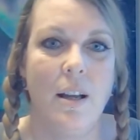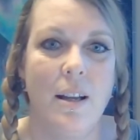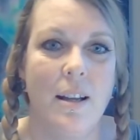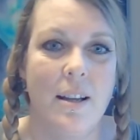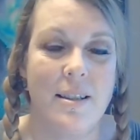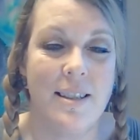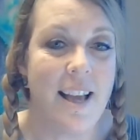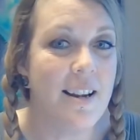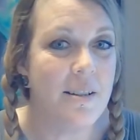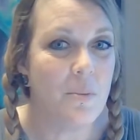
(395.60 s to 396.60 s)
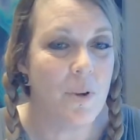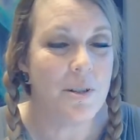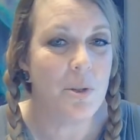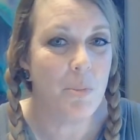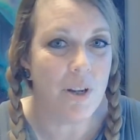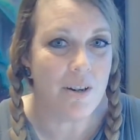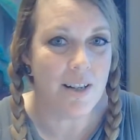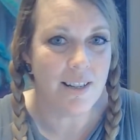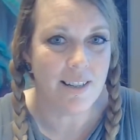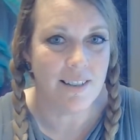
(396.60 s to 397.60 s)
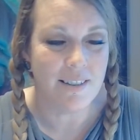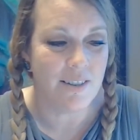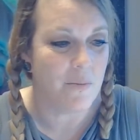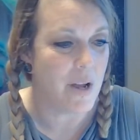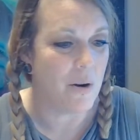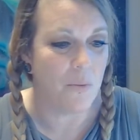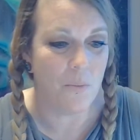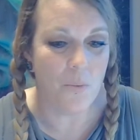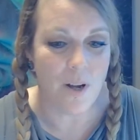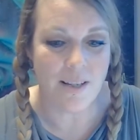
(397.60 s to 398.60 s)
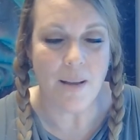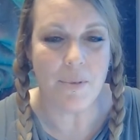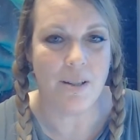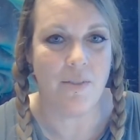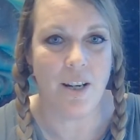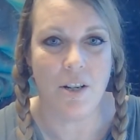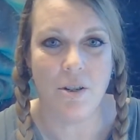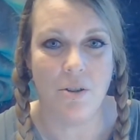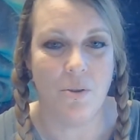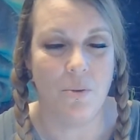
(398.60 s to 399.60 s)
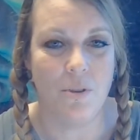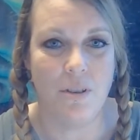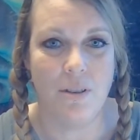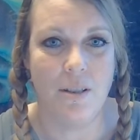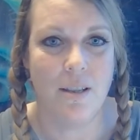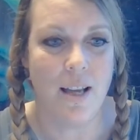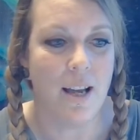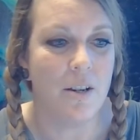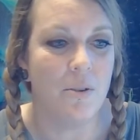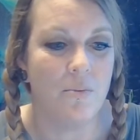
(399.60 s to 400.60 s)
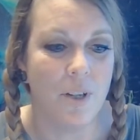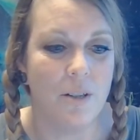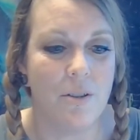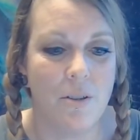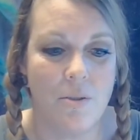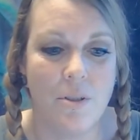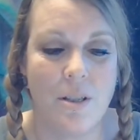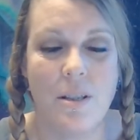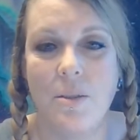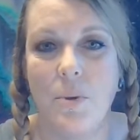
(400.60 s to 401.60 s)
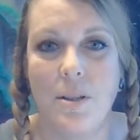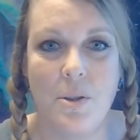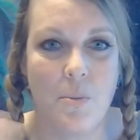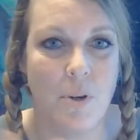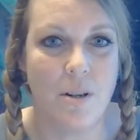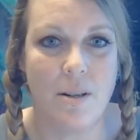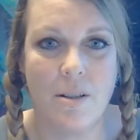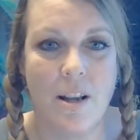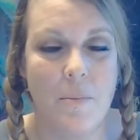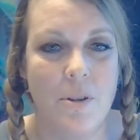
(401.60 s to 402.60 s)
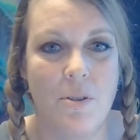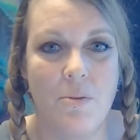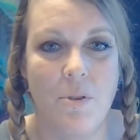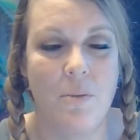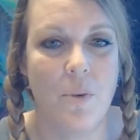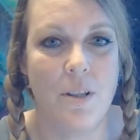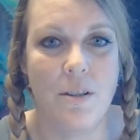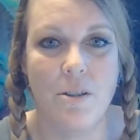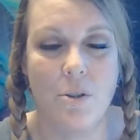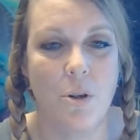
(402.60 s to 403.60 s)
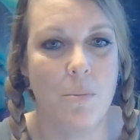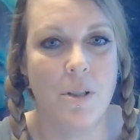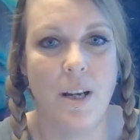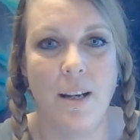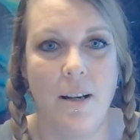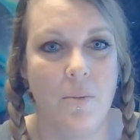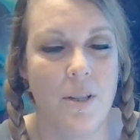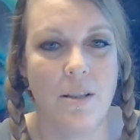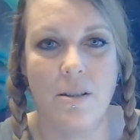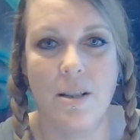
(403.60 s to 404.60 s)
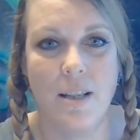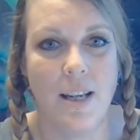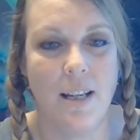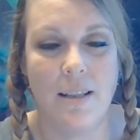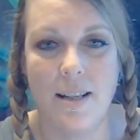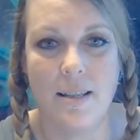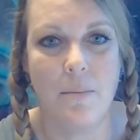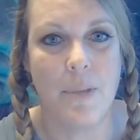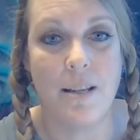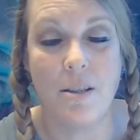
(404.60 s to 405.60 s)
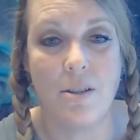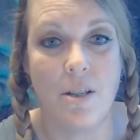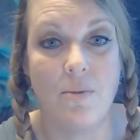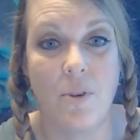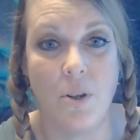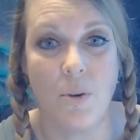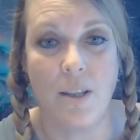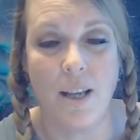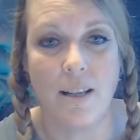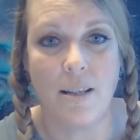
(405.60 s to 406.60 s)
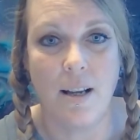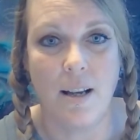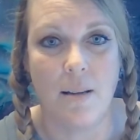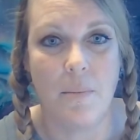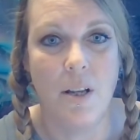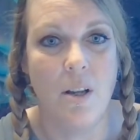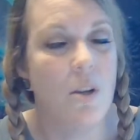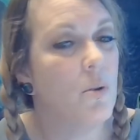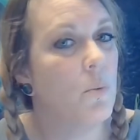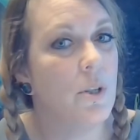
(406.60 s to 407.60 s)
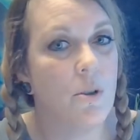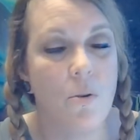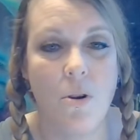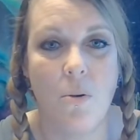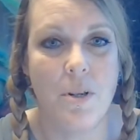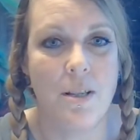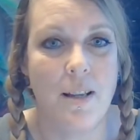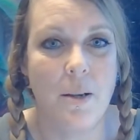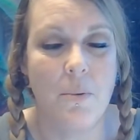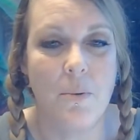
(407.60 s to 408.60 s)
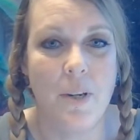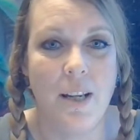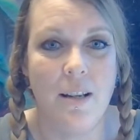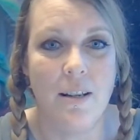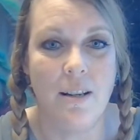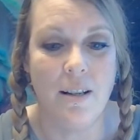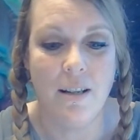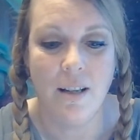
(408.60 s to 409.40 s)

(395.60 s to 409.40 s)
Because that is what spirit, no matter what type of divination tool that your reader uses, it's what the spirit is coming through and what they're interpreting, what they're seeing, and that's the messages for you at that time. We don't always like what we hear.